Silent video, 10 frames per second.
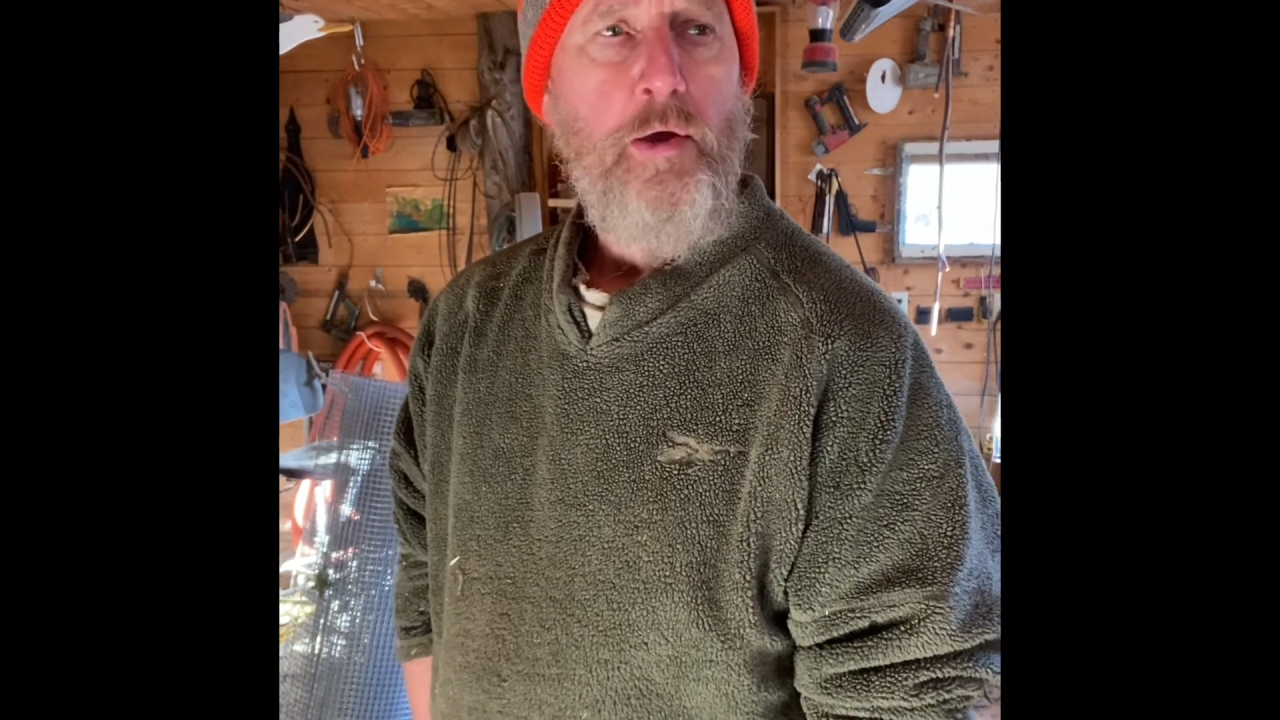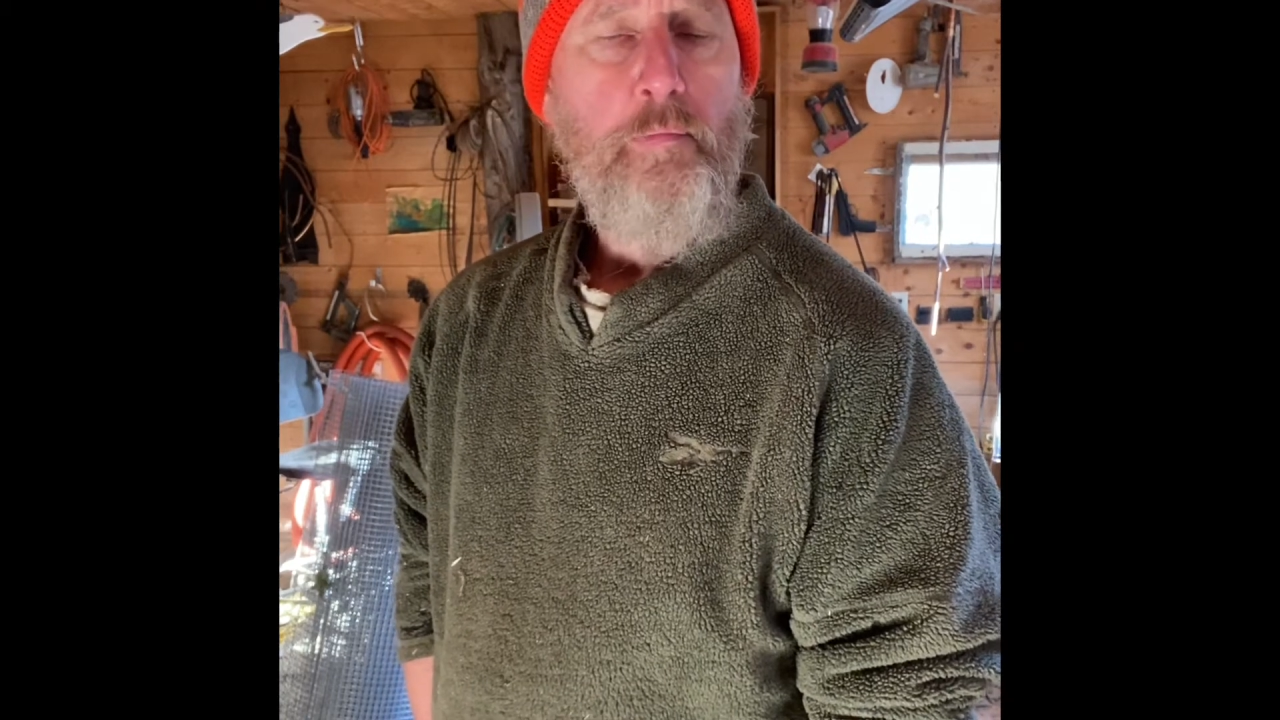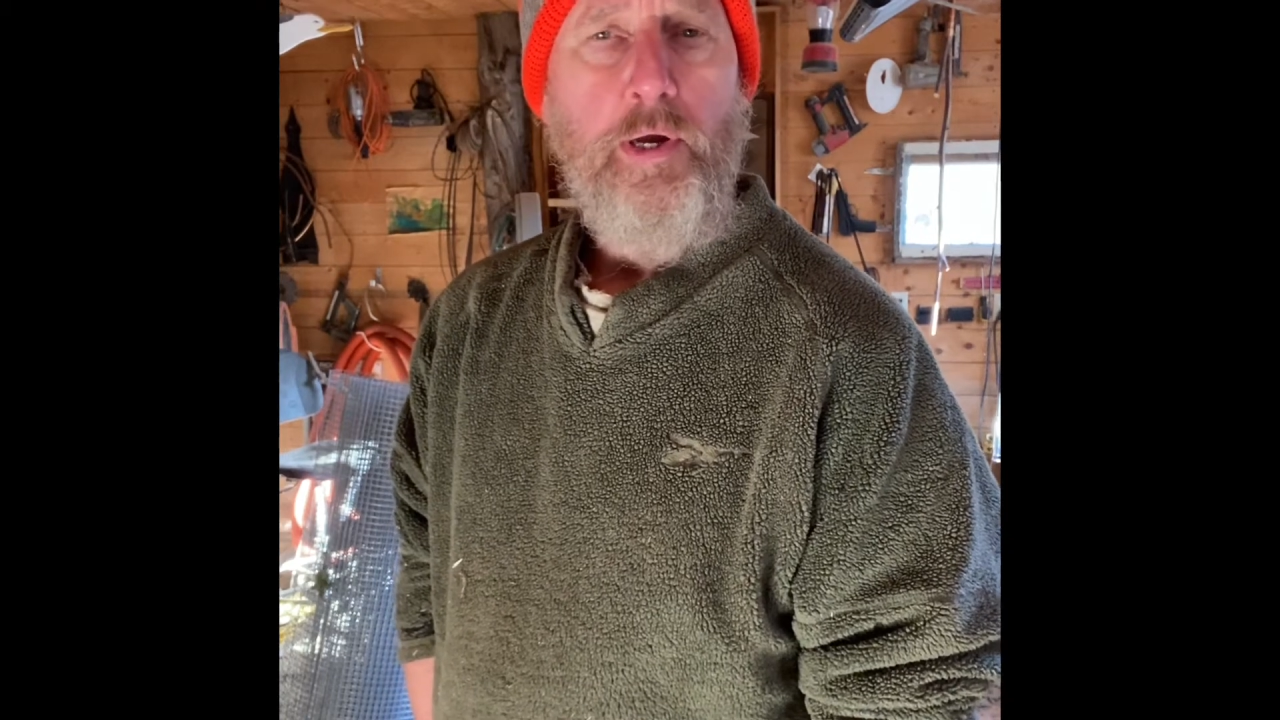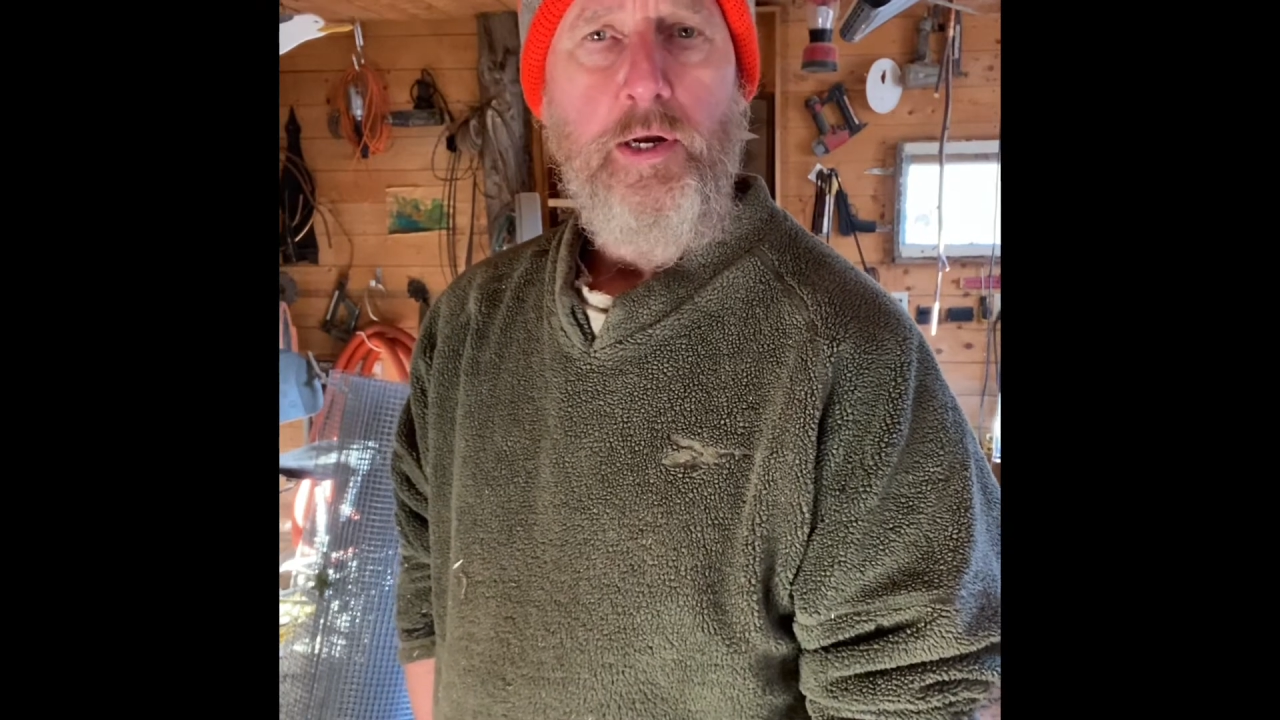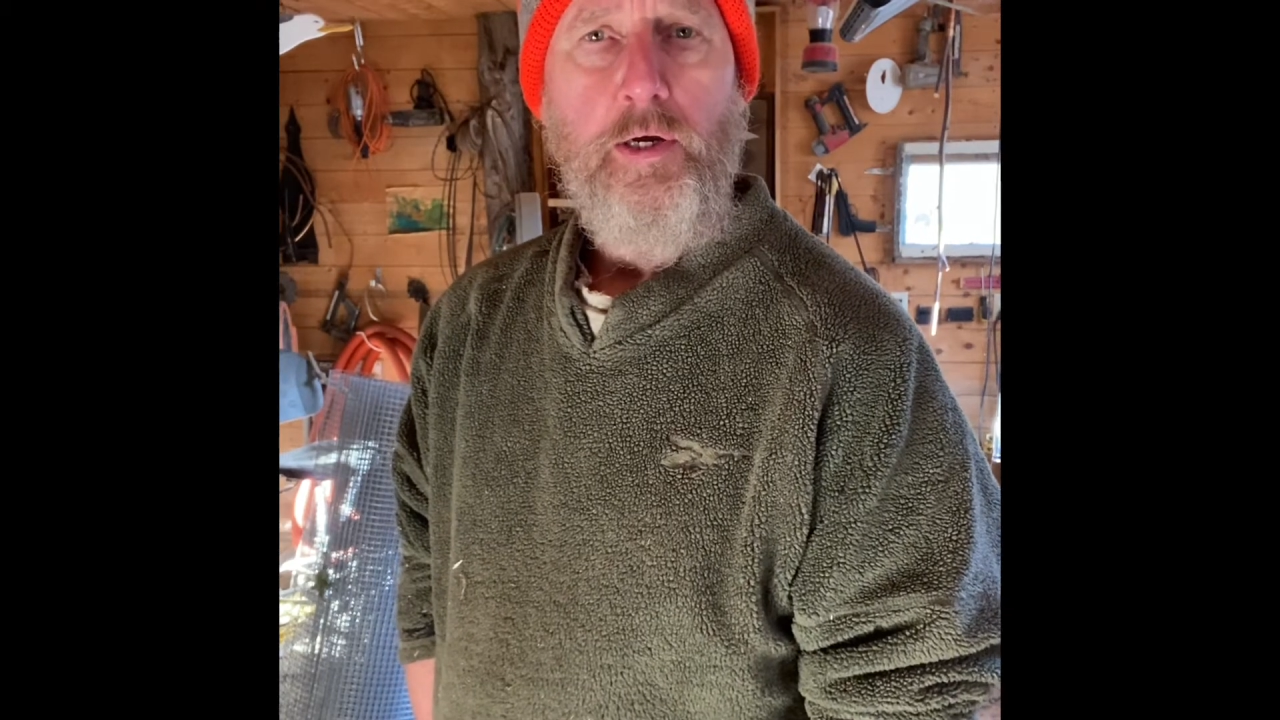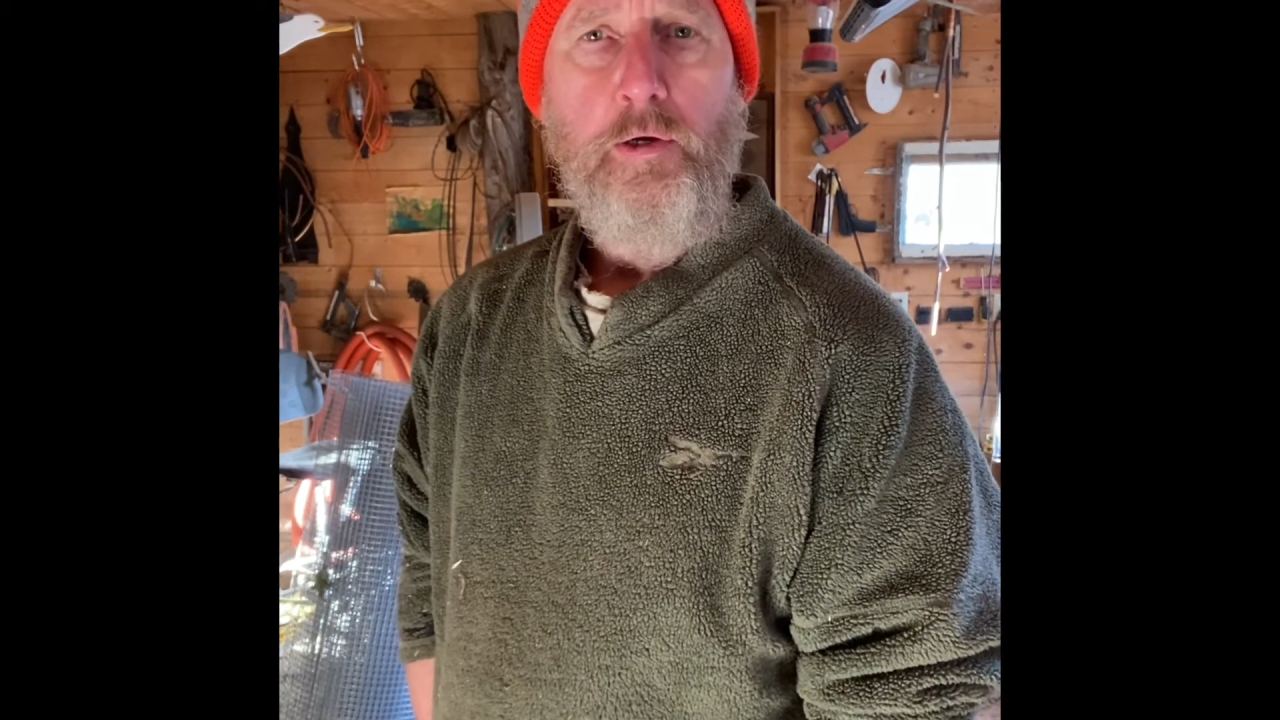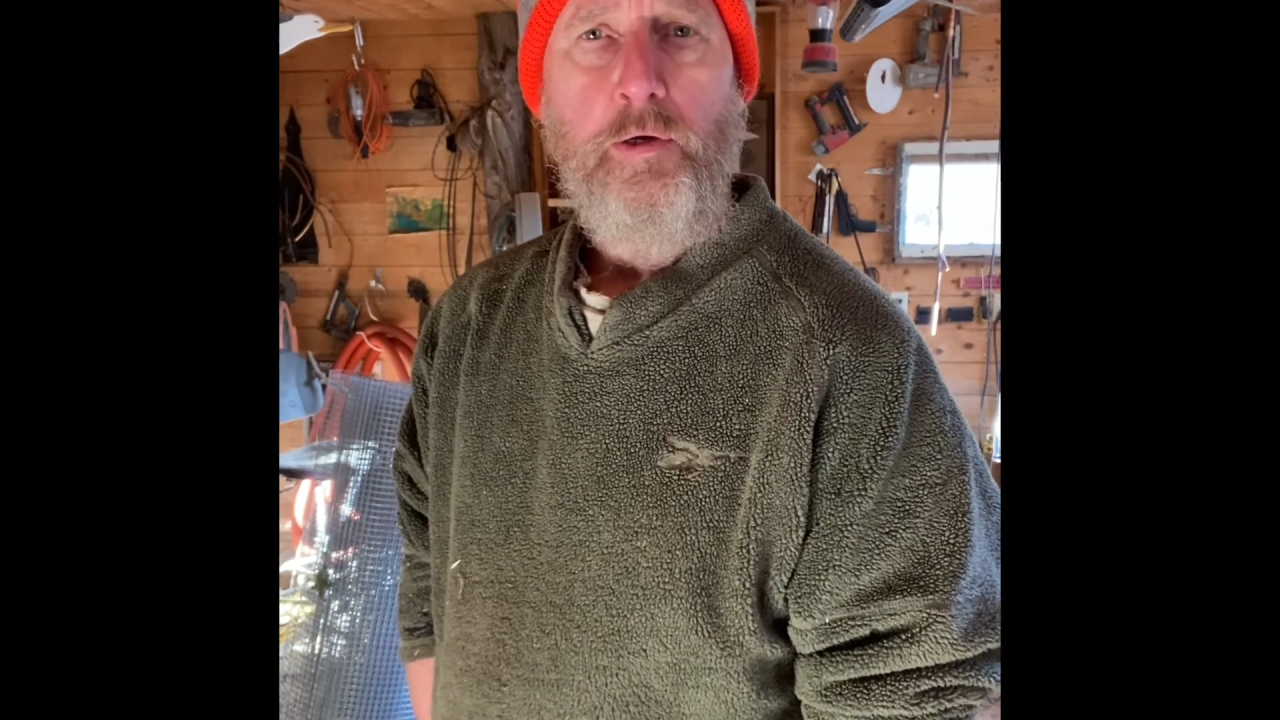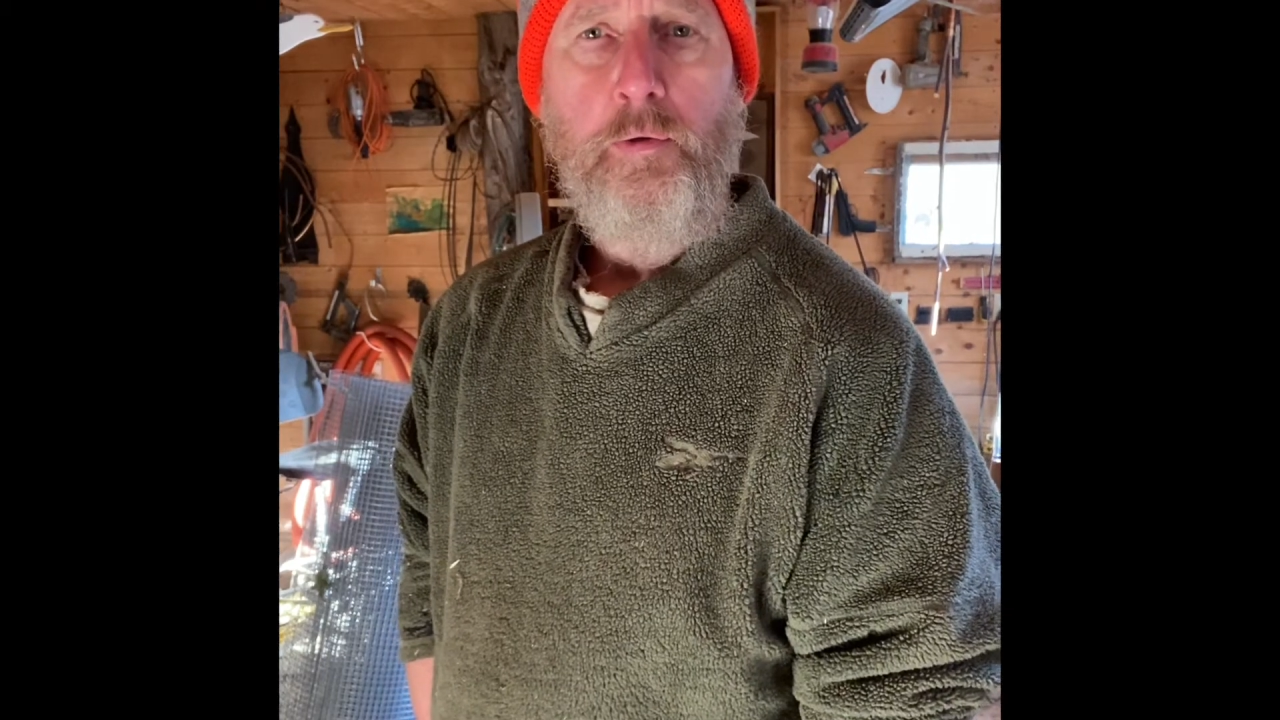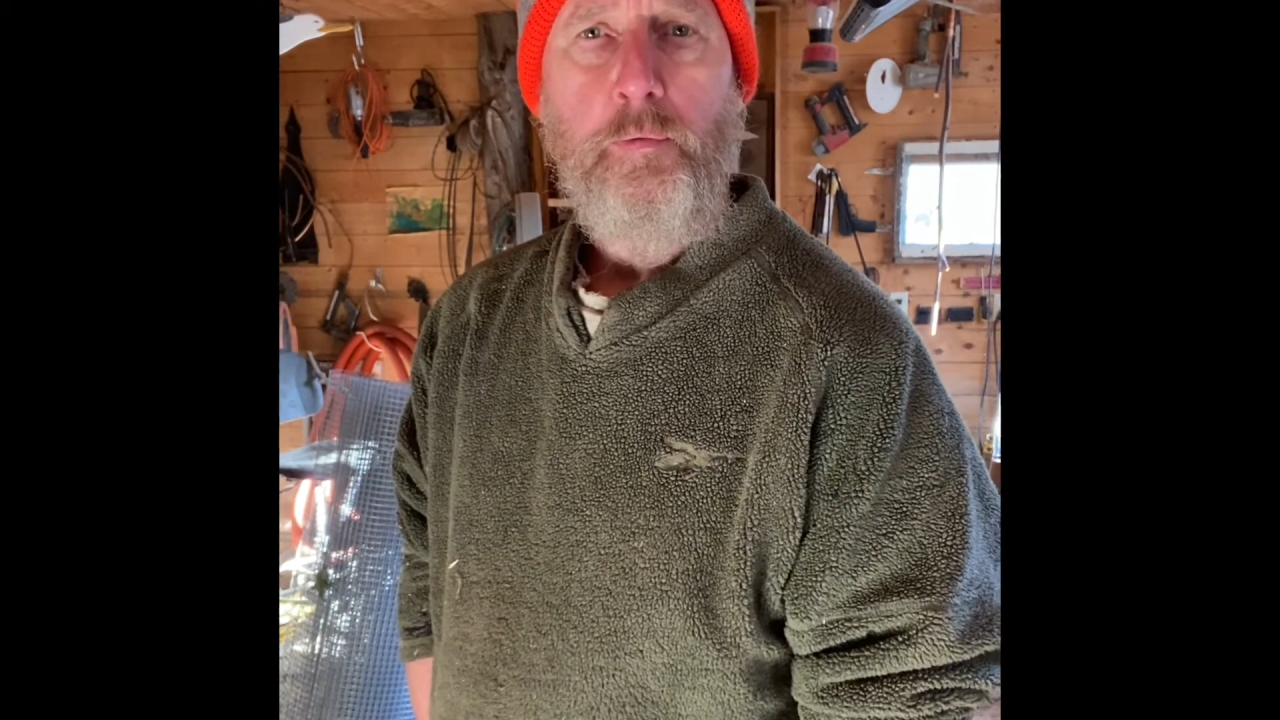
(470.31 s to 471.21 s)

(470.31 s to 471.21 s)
Made a